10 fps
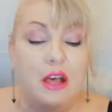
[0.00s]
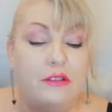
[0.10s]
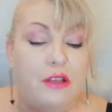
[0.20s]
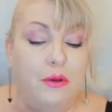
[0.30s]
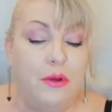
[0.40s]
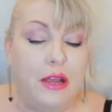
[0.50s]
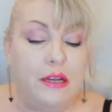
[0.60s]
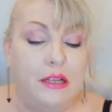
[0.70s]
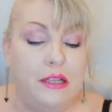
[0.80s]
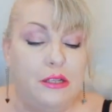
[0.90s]
So we're
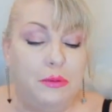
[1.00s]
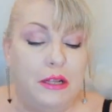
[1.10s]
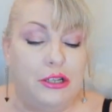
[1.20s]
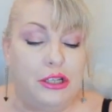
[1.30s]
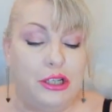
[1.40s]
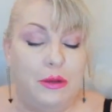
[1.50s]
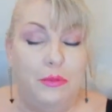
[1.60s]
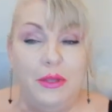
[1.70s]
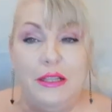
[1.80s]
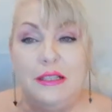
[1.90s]
ending this relationship
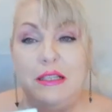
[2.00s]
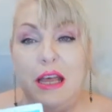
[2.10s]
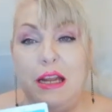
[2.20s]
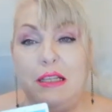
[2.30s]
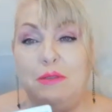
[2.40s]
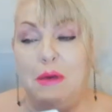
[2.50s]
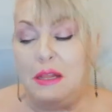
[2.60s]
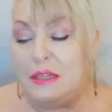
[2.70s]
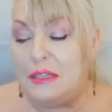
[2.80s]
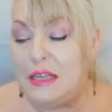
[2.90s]
with the Sun as
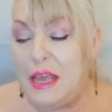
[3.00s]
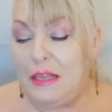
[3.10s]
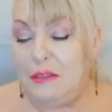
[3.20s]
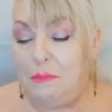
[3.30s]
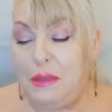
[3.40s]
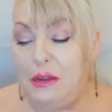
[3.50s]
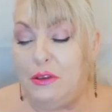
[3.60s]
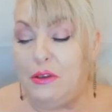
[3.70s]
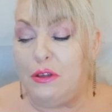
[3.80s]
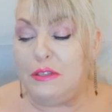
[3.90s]
well as the Ace of
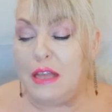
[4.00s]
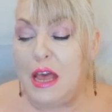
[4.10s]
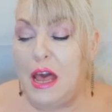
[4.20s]
Pentacles.